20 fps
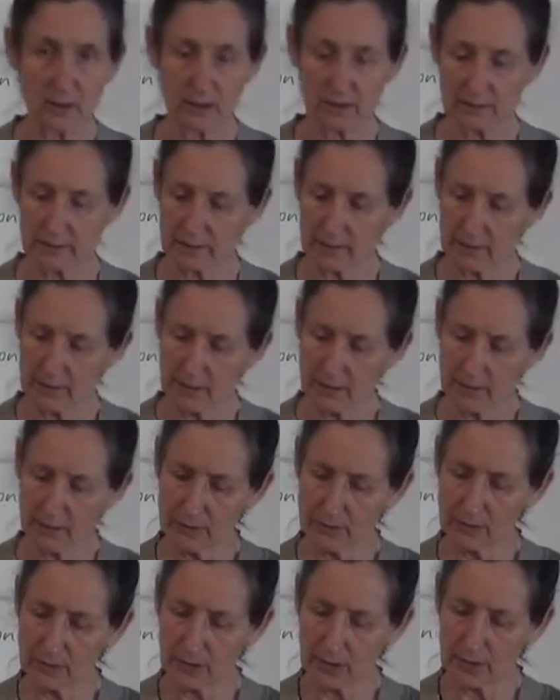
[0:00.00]
on,
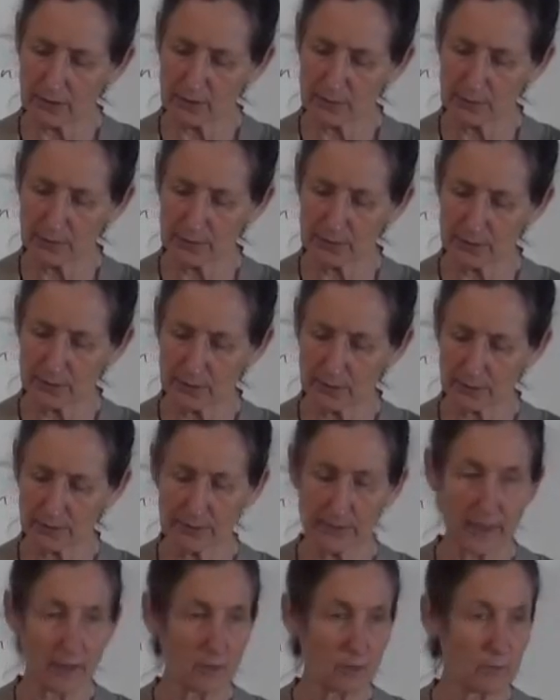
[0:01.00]
you're going to put it
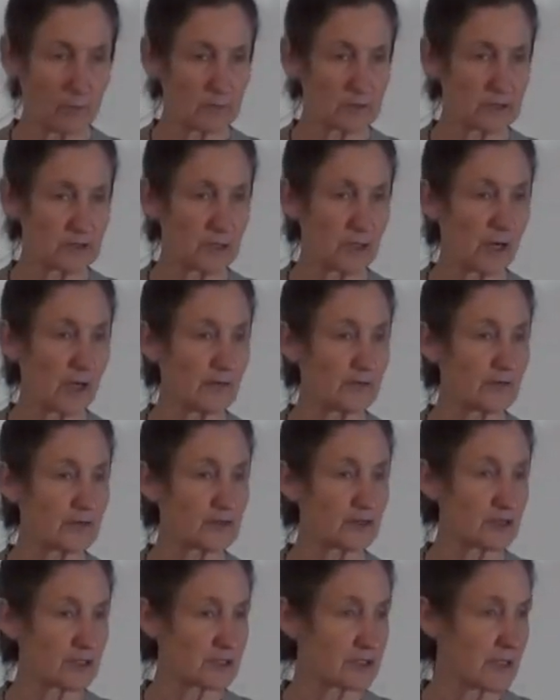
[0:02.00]
on that side
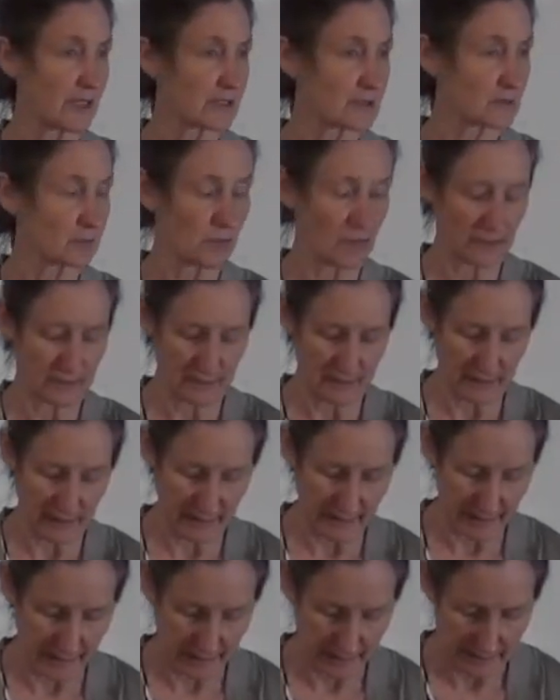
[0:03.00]
that just has one
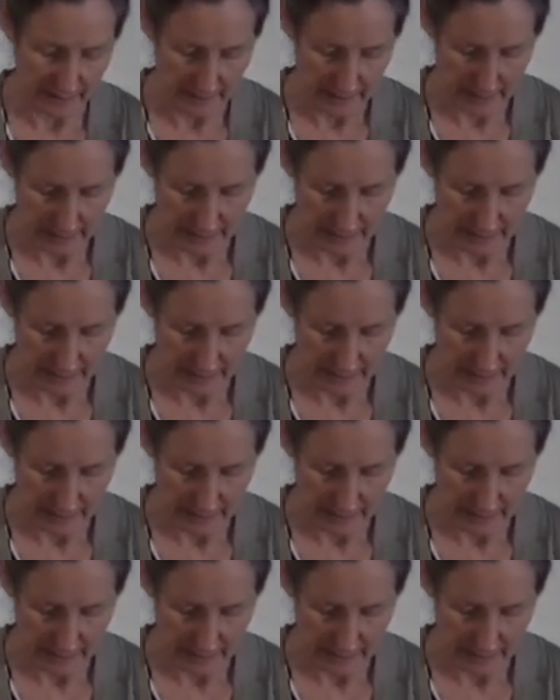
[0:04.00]
layer.